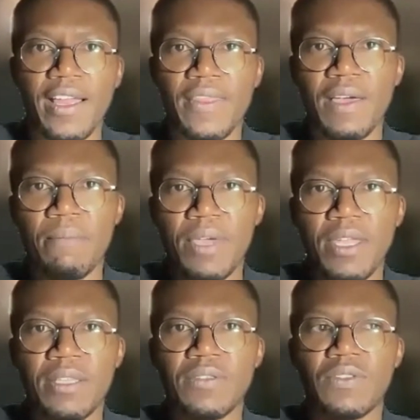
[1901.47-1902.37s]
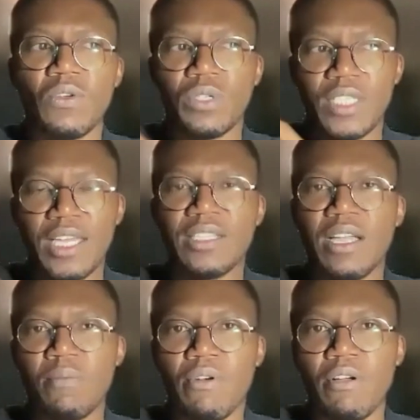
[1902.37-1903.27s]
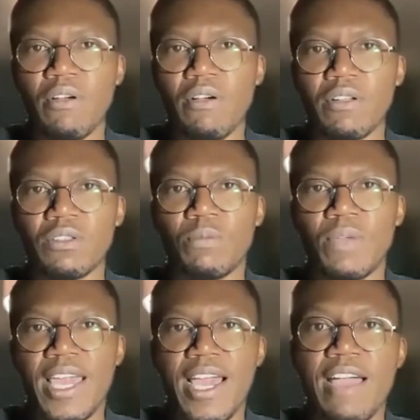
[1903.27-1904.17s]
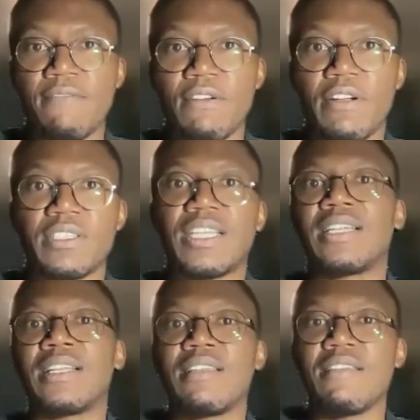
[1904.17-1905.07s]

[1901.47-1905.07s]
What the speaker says: that means or takes our product to be AI first and in